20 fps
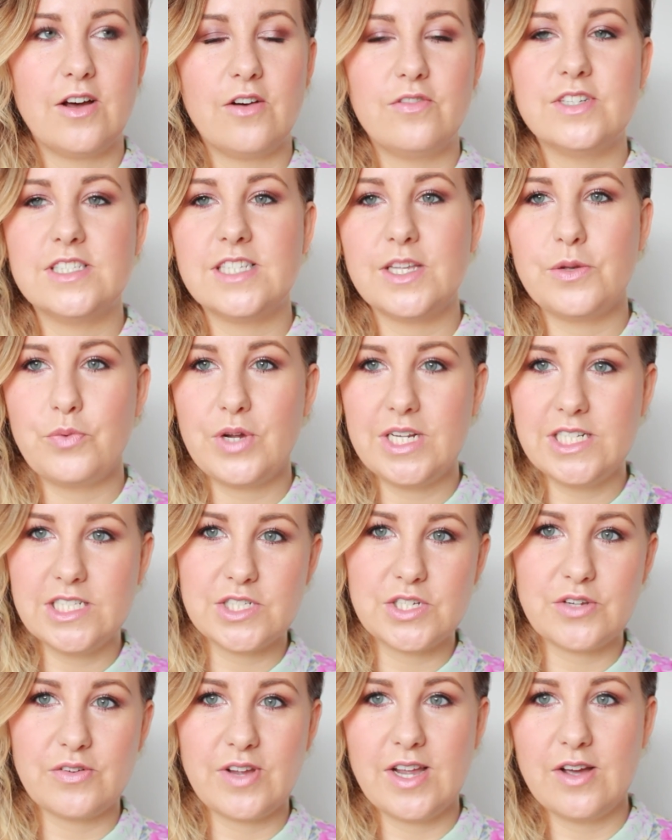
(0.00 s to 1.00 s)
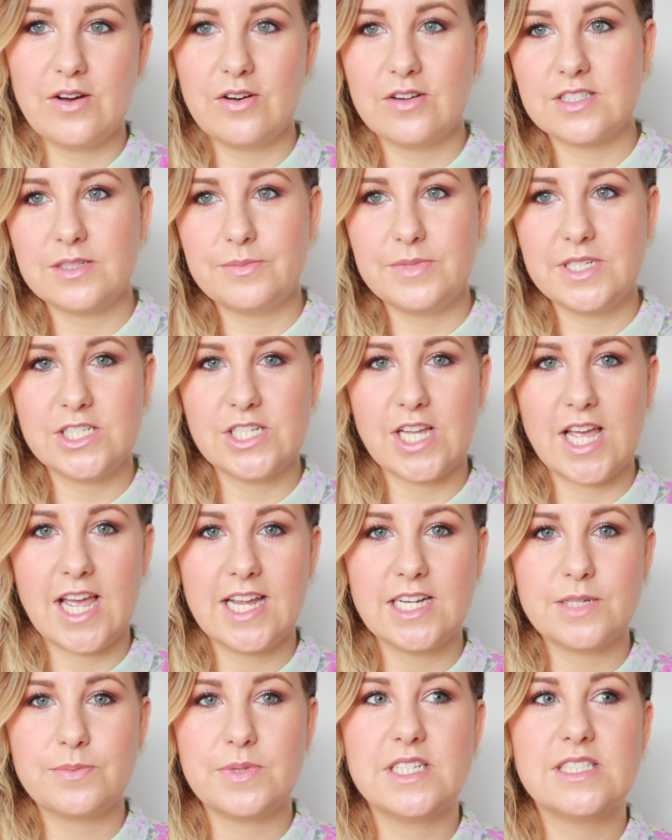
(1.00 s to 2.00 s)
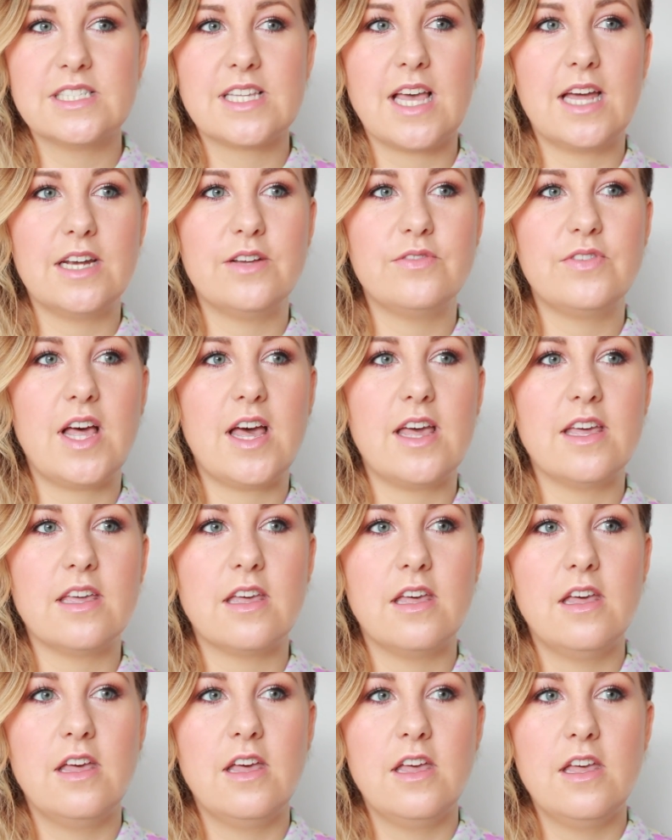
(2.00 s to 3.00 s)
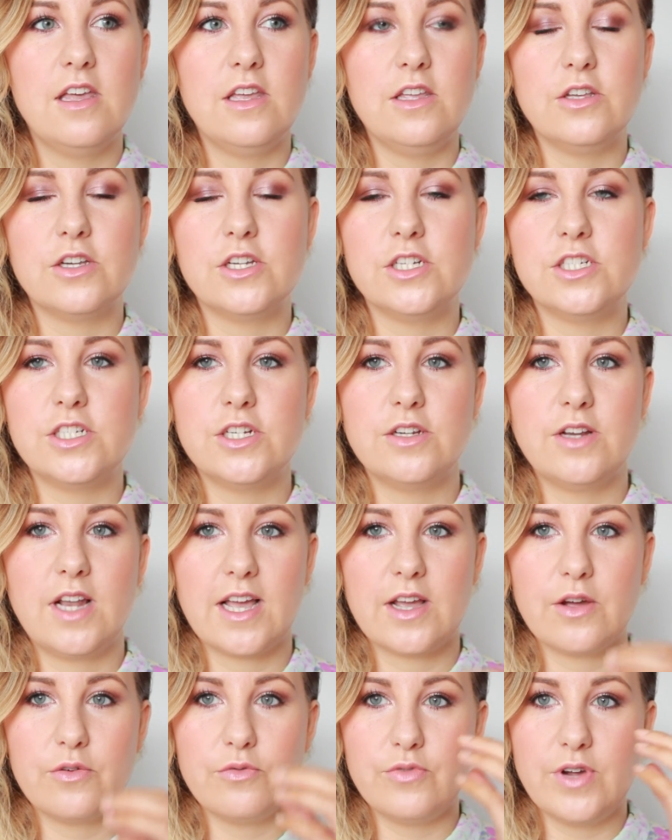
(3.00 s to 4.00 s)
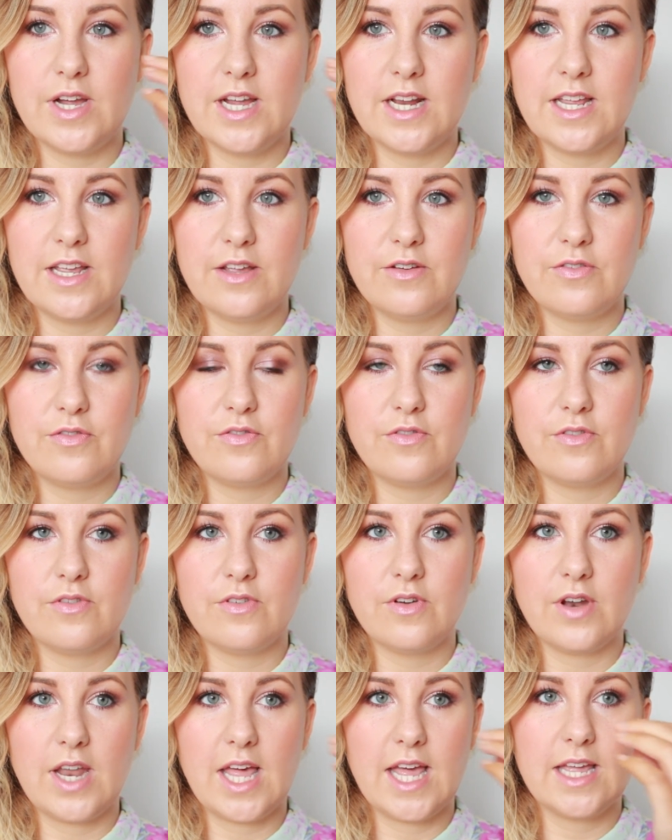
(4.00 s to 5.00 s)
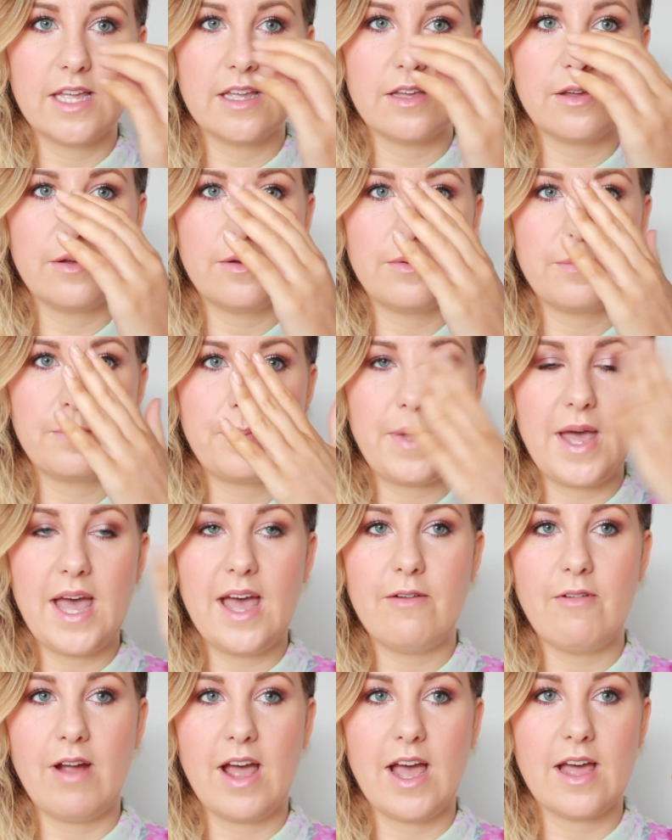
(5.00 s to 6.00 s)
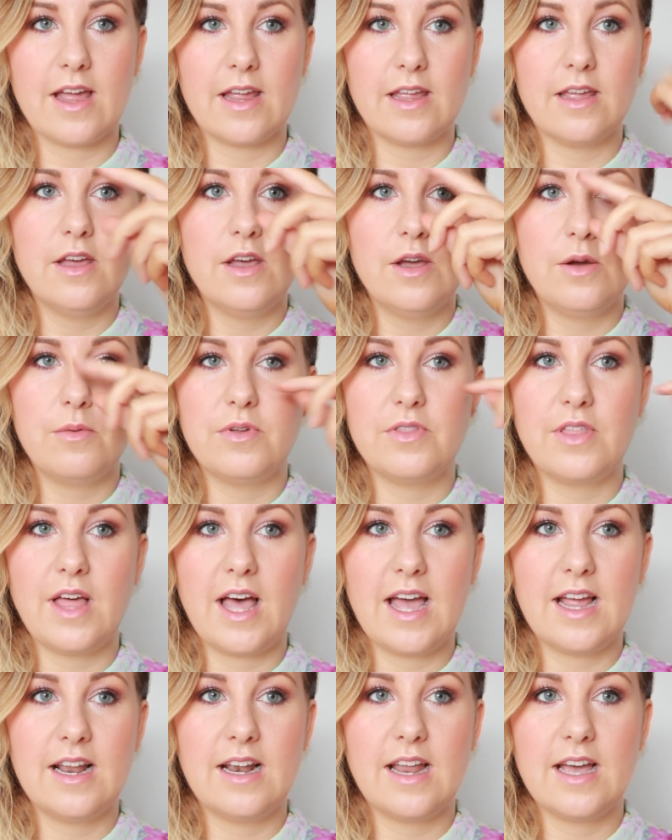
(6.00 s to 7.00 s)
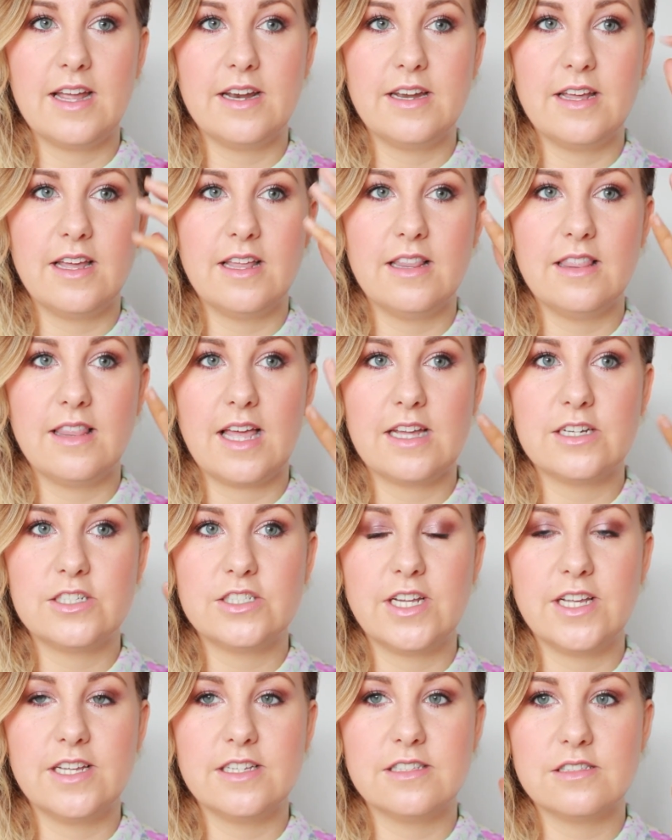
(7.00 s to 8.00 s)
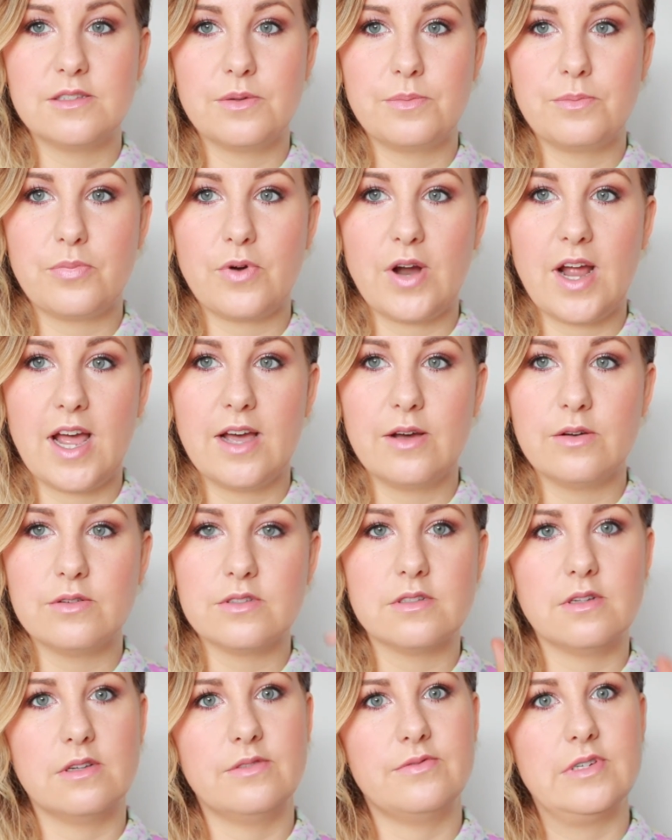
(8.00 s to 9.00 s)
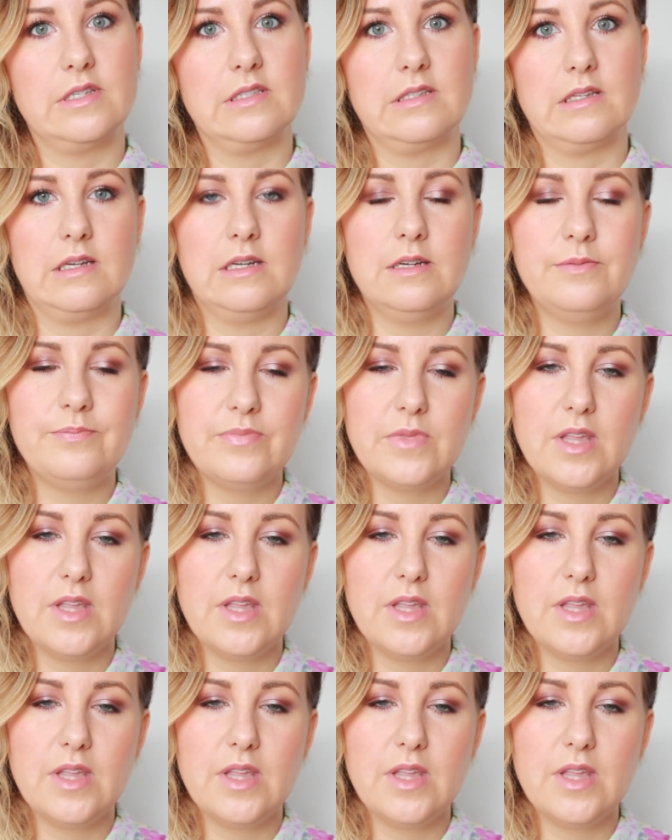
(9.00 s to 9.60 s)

obviously wintry, autumny shade, but it's kind of like you could do like a really f like bare eye with eyeliner, lashes, some brows, obviously.